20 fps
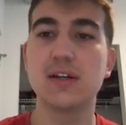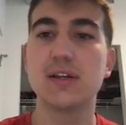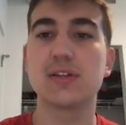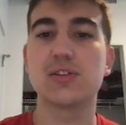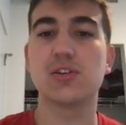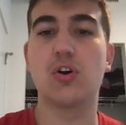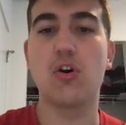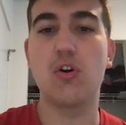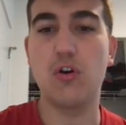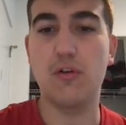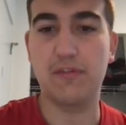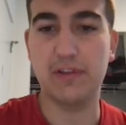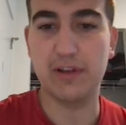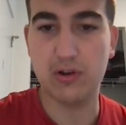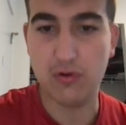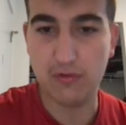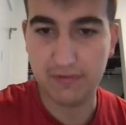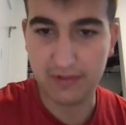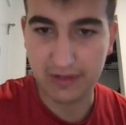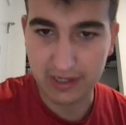So
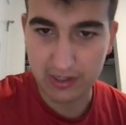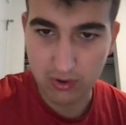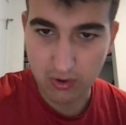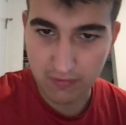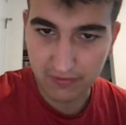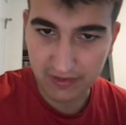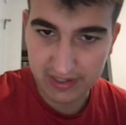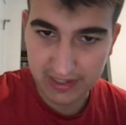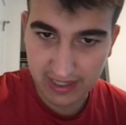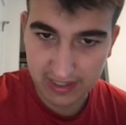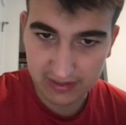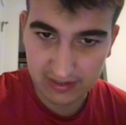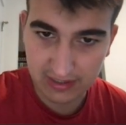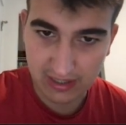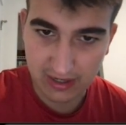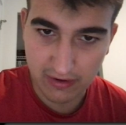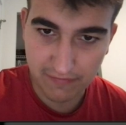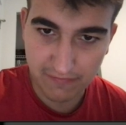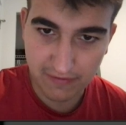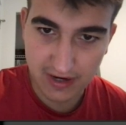hopefully that
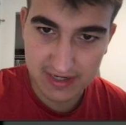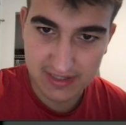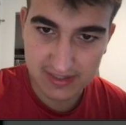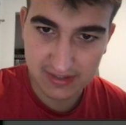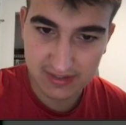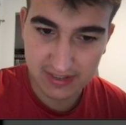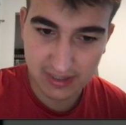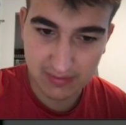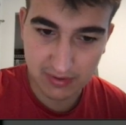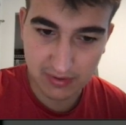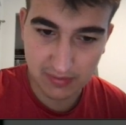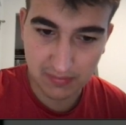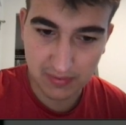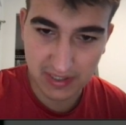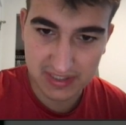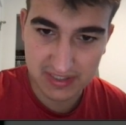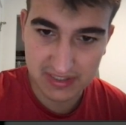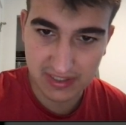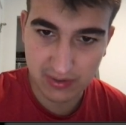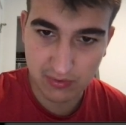clarifies the time
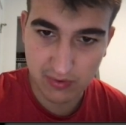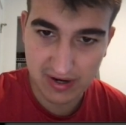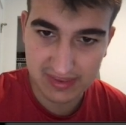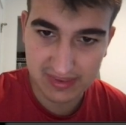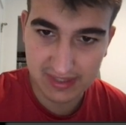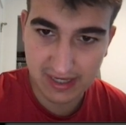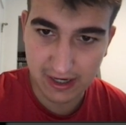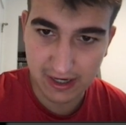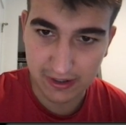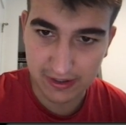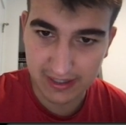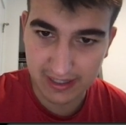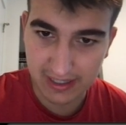complexity right there.